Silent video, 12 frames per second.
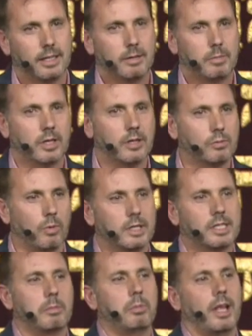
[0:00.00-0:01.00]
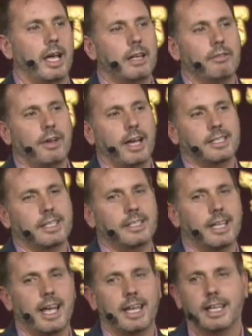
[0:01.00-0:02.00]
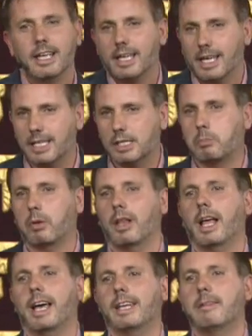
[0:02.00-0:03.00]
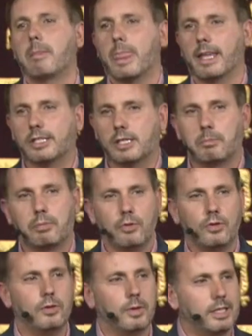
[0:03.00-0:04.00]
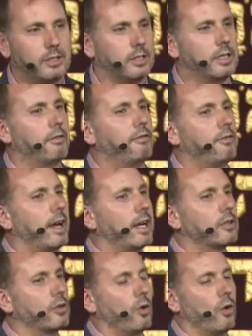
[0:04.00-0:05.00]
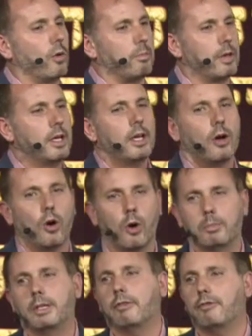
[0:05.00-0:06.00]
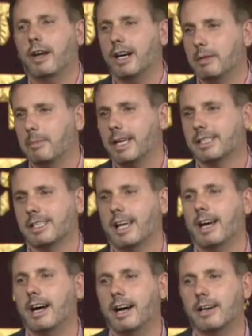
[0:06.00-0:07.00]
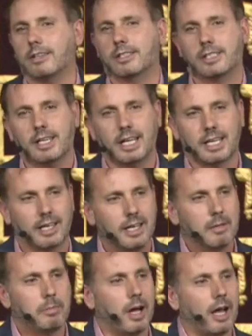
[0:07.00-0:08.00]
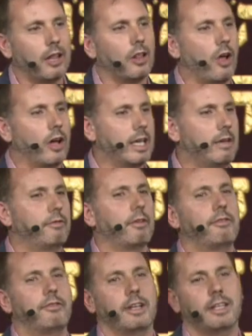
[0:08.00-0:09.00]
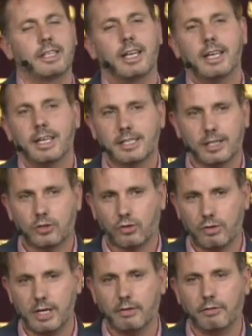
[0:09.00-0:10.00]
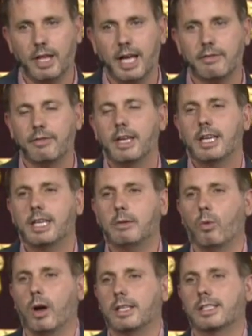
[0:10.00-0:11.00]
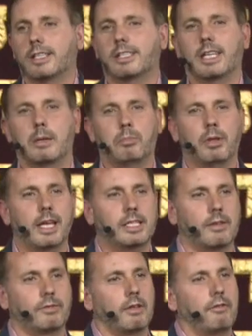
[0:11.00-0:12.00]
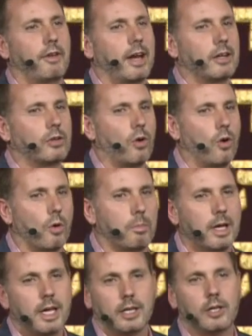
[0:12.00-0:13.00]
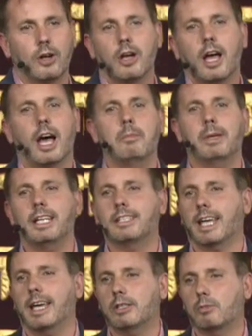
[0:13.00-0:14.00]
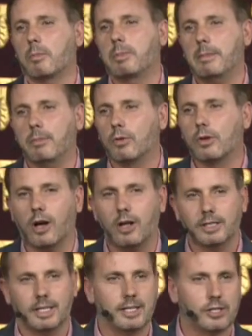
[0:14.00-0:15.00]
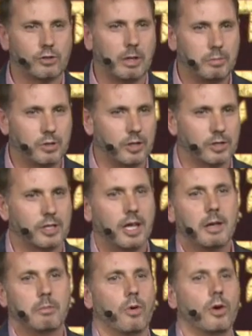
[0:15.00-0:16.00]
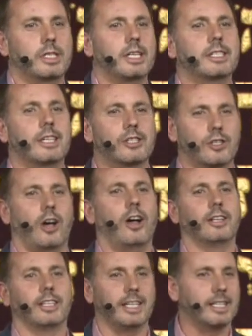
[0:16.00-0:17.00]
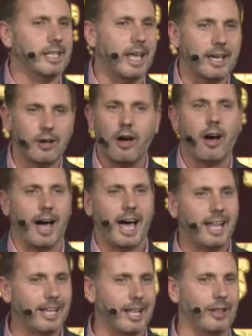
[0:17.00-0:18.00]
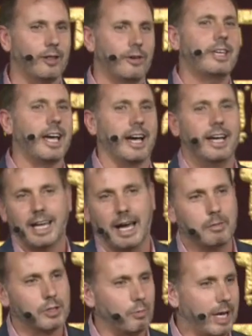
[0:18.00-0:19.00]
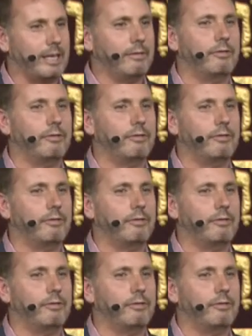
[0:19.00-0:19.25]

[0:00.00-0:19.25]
Because what's the plan of Hasatan? His plan is to put you into deferred hope. Hope deferred makes the heart sick, but a longing fulfilled is a tree of life. He wants us in the place of deferred hope. You know, how many times were people called in the scriptures? Moses is called and he's like, oh, hallelujah, I was waiting